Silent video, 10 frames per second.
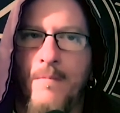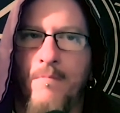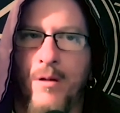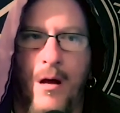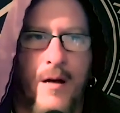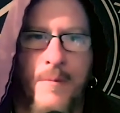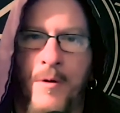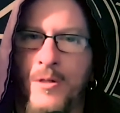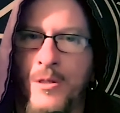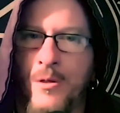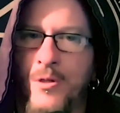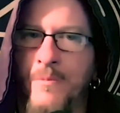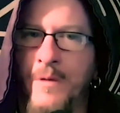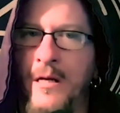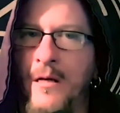block them on social
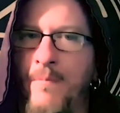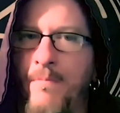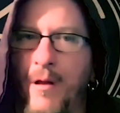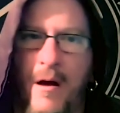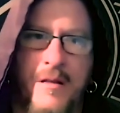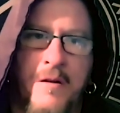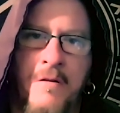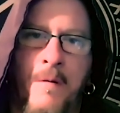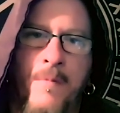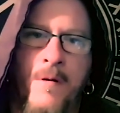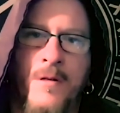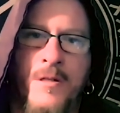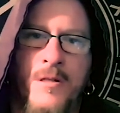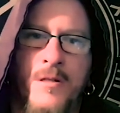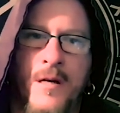media, block their
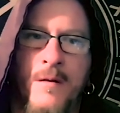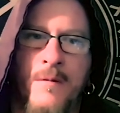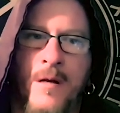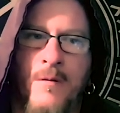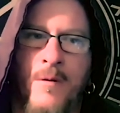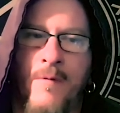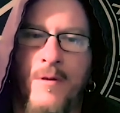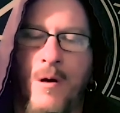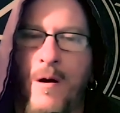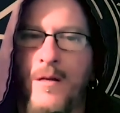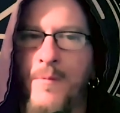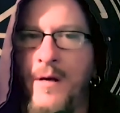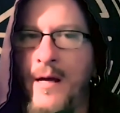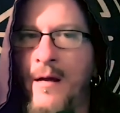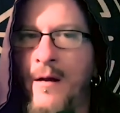numbers, tell them, you know, don't ever talk to me
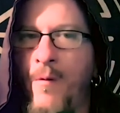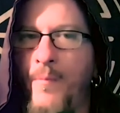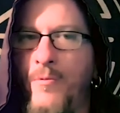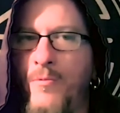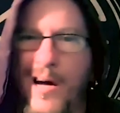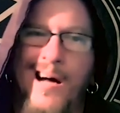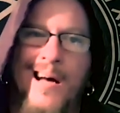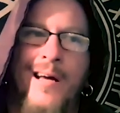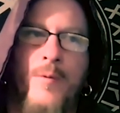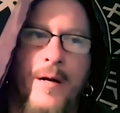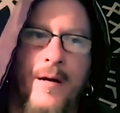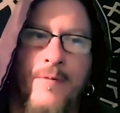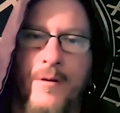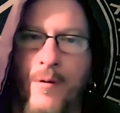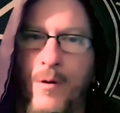again. I hope you die,
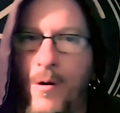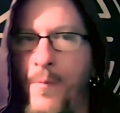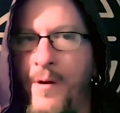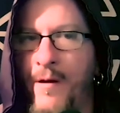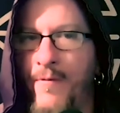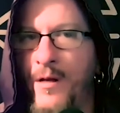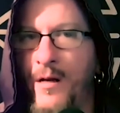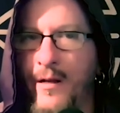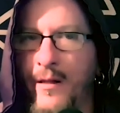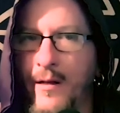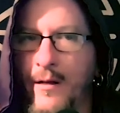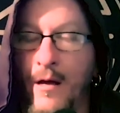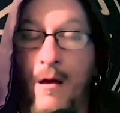whatever. Don't call me if you need anything.